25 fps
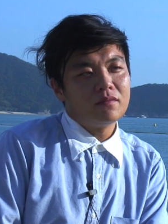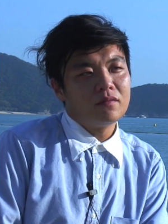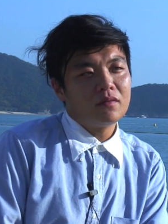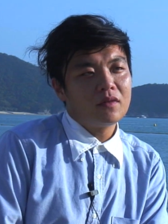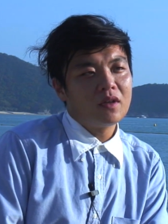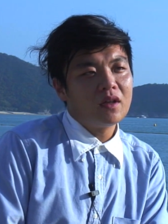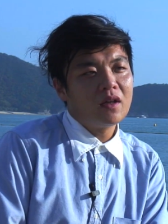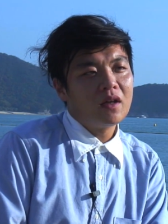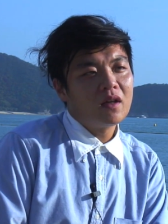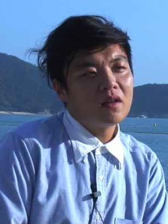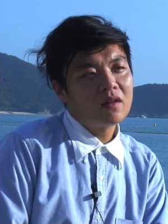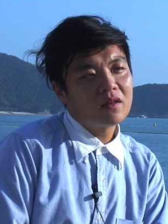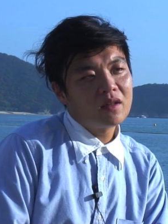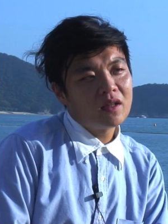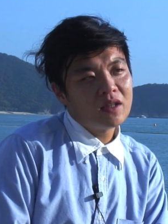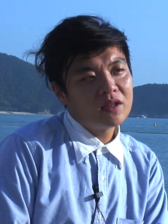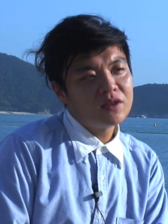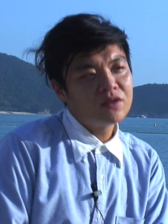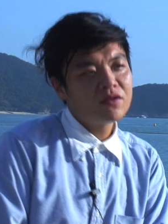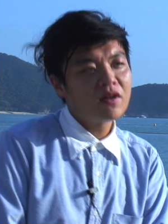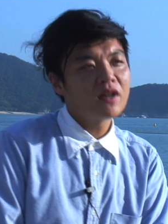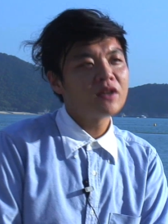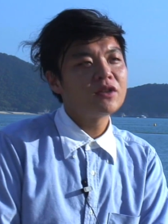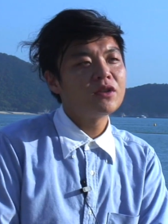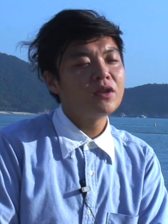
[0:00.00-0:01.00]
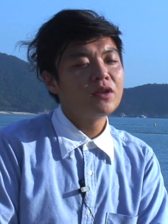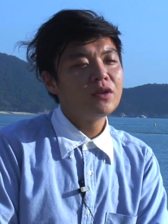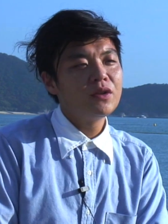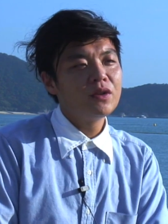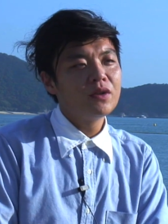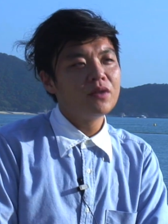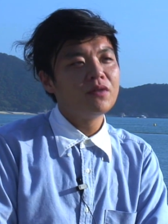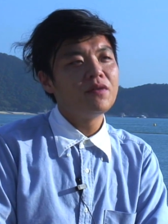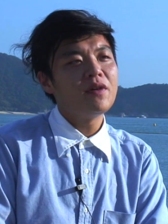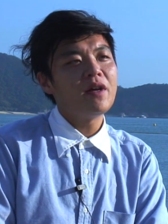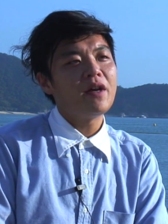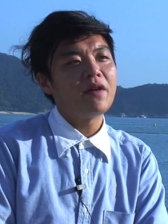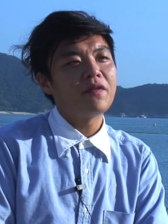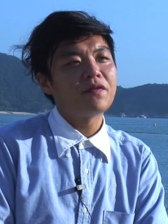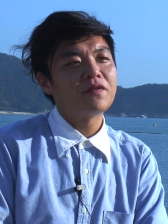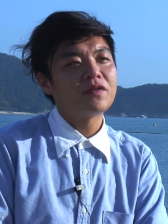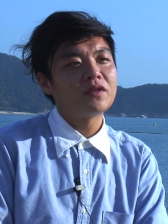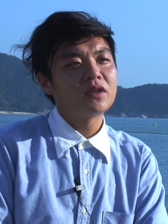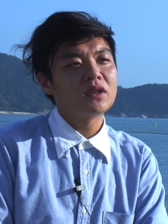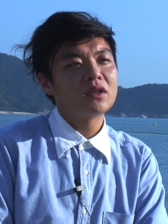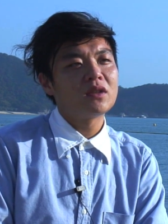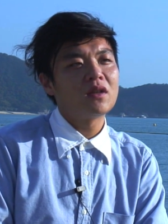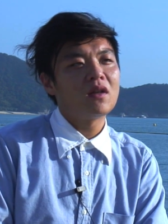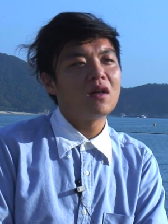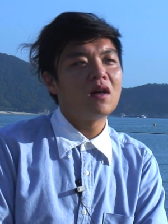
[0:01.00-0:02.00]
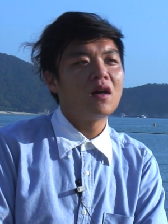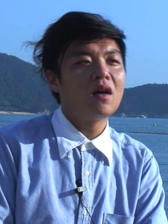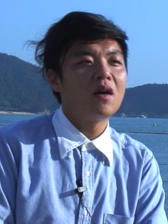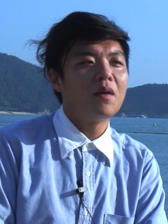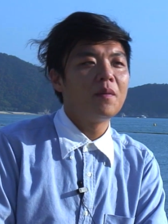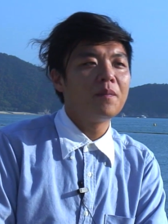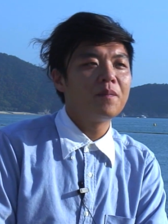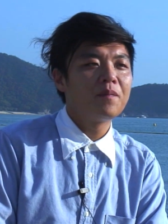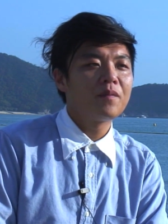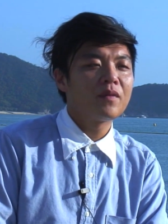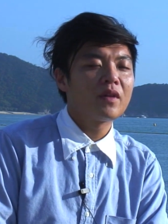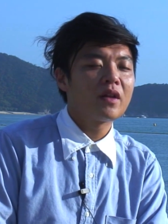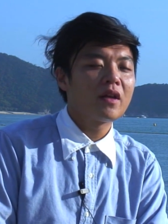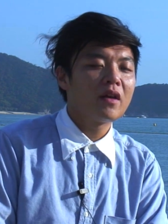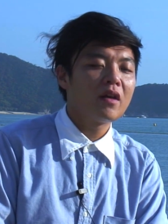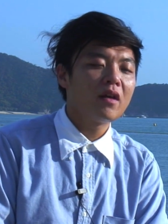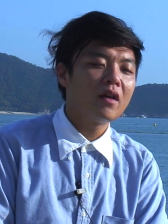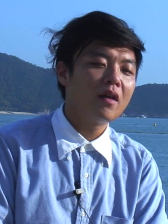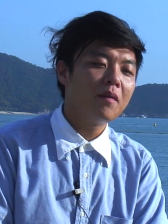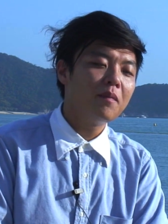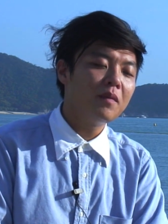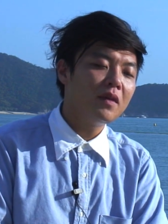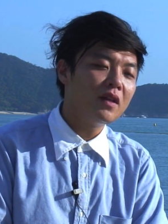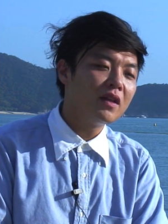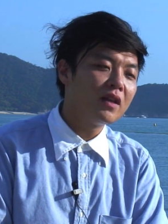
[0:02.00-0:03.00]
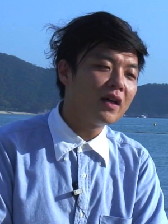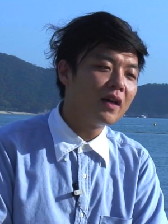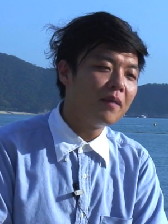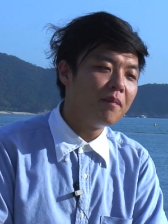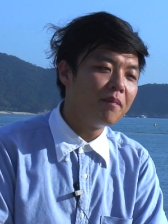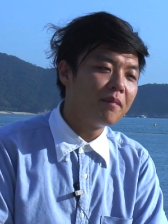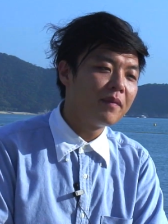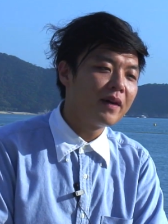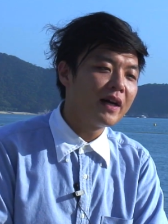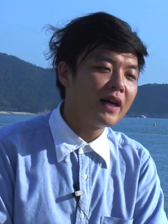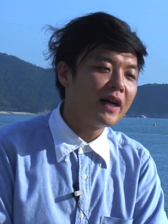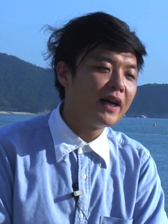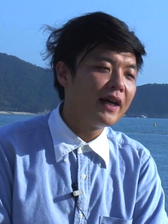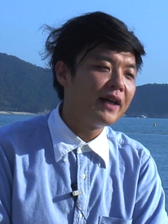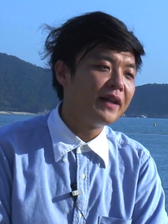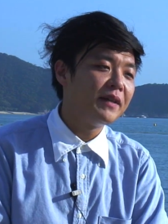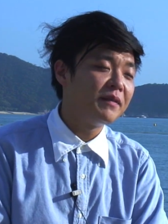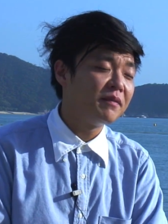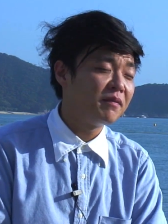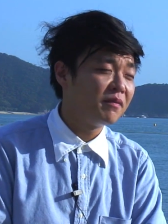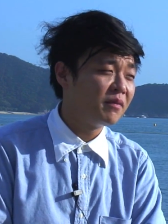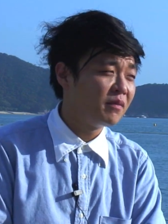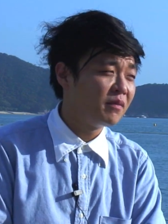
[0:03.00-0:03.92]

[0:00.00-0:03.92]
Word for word: The destruction to reefs um, can be done by